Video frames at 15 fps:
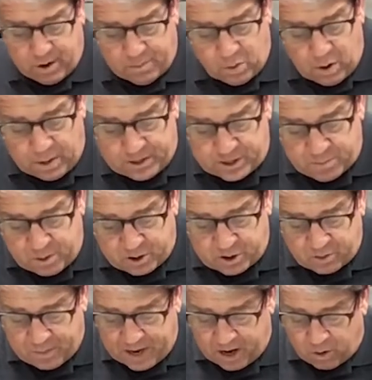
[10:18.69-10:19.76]
Number one, the
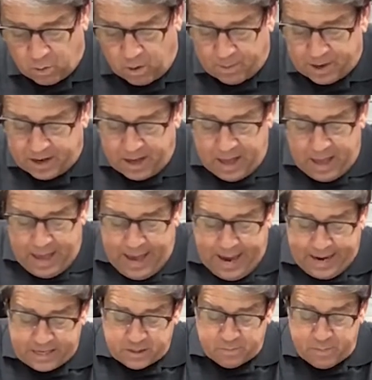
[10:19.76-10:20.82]
spiritual man or woman
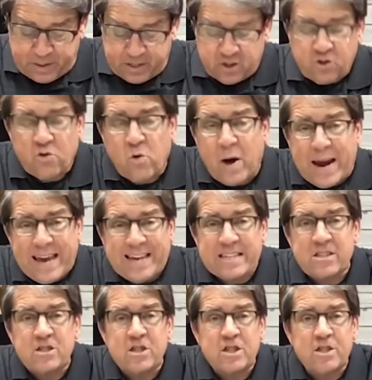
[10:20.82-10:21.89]
has been
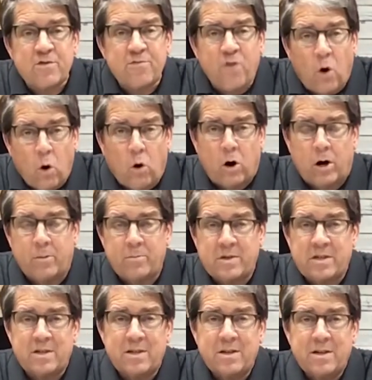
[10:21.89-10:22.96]

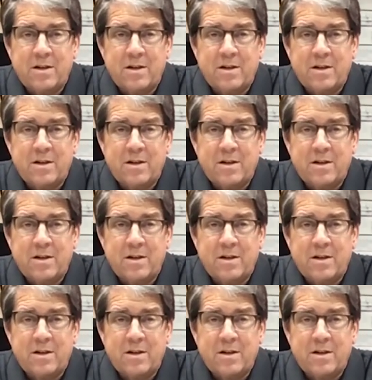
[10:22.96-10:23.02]
transformed.